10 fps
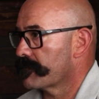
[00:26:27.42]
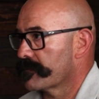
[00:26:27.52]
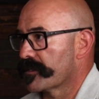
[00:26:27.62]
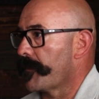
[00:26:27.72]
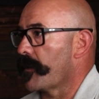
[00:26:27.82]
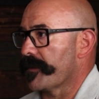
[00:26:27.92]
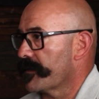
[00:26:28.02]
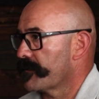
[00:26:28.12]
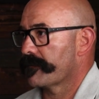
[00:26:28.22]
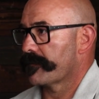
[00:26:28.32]
department.
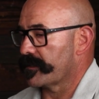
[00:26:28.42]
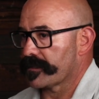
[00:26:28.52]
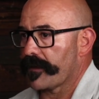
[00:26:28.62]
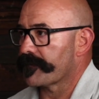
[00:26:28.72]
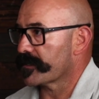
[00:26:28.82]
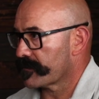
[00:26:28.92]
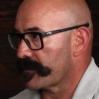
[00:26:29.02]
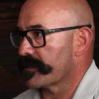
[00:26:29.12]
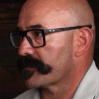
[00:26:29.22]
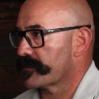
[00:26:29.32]
That's obvious,
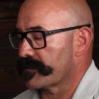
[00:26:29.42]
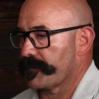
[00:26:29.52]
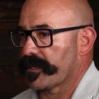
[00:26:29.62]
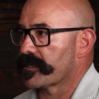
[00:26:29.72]
and it's right.